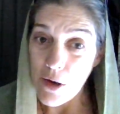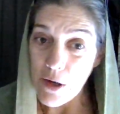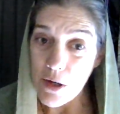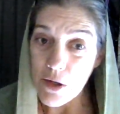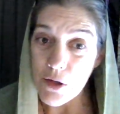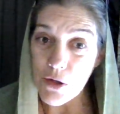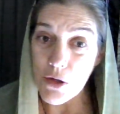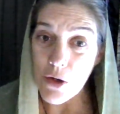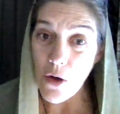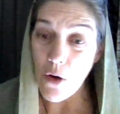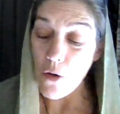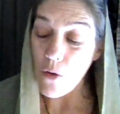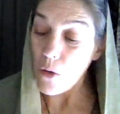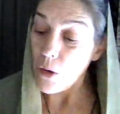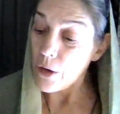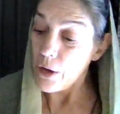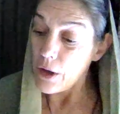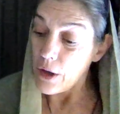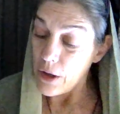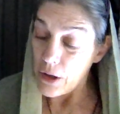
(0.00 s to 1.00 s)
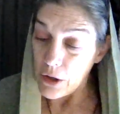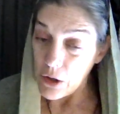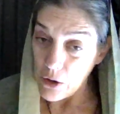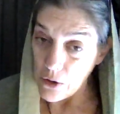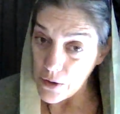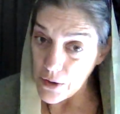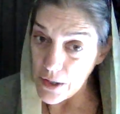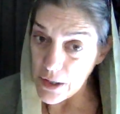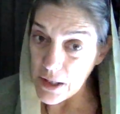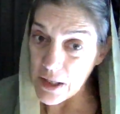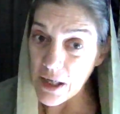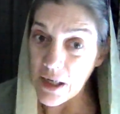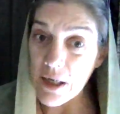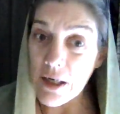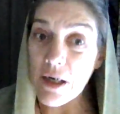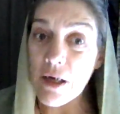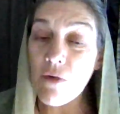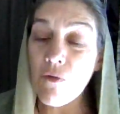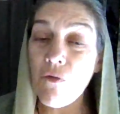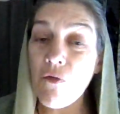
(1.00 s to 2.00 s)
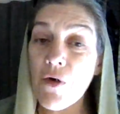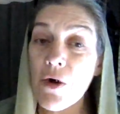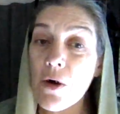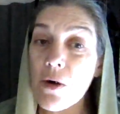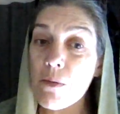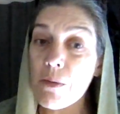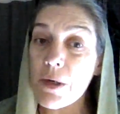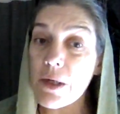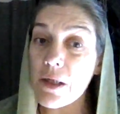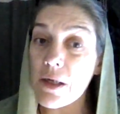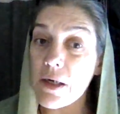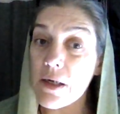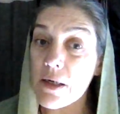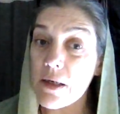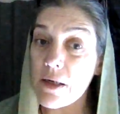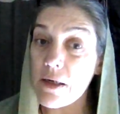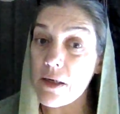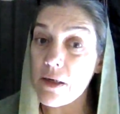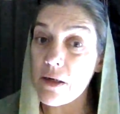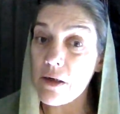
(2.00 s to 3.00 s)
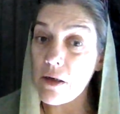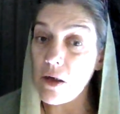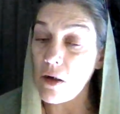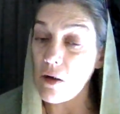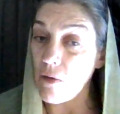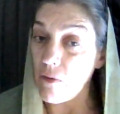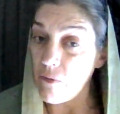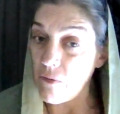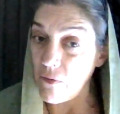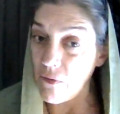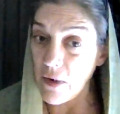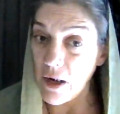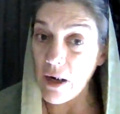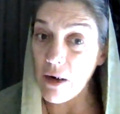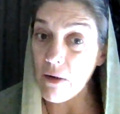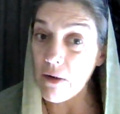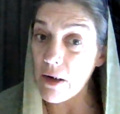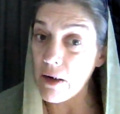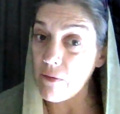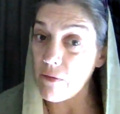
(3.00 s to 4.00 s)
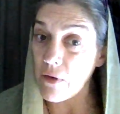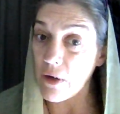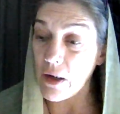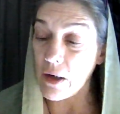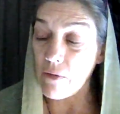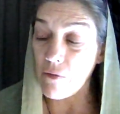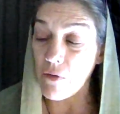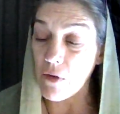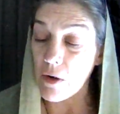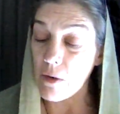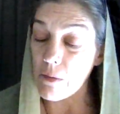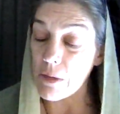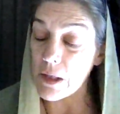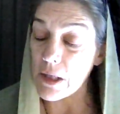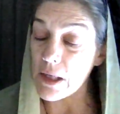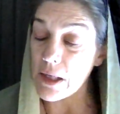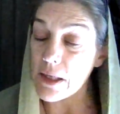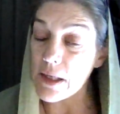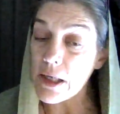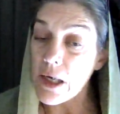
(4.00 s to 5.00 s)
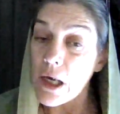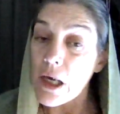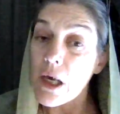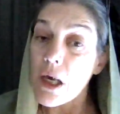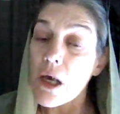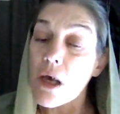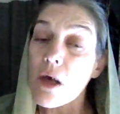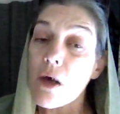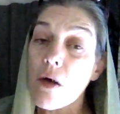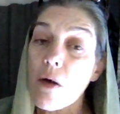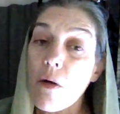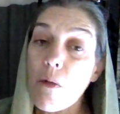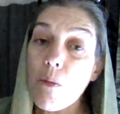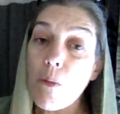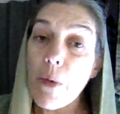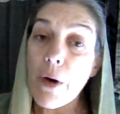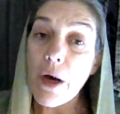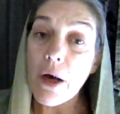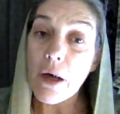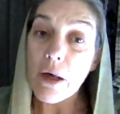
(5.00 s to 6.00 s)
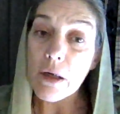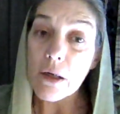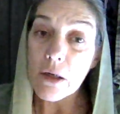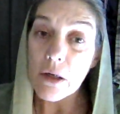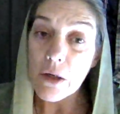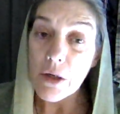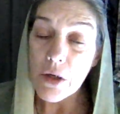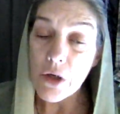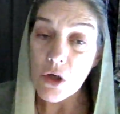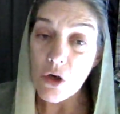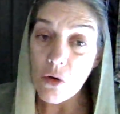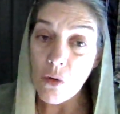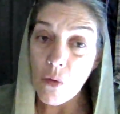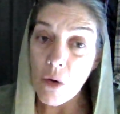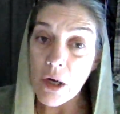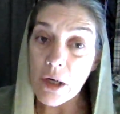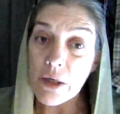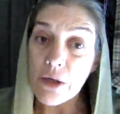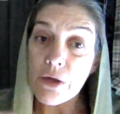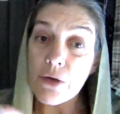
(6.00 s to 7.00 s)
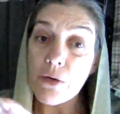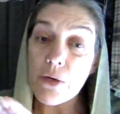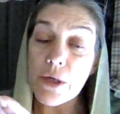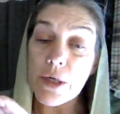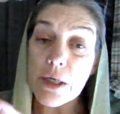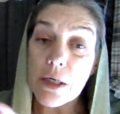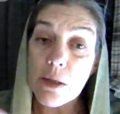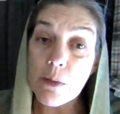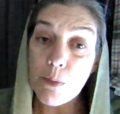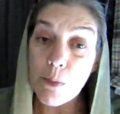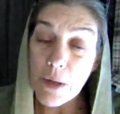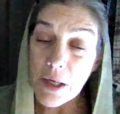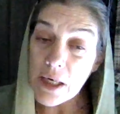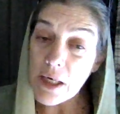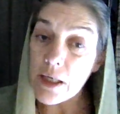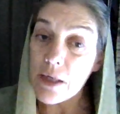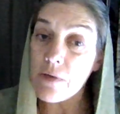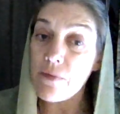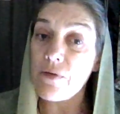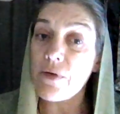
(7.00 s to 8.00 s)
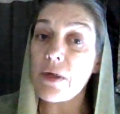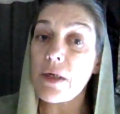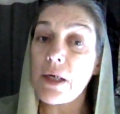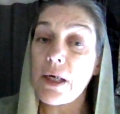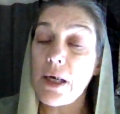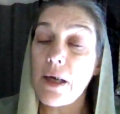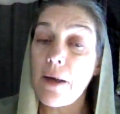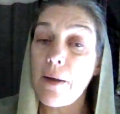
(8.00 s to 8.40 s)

So you're standing firm in this. You're very, very firm in this, but you want to do this peacefully.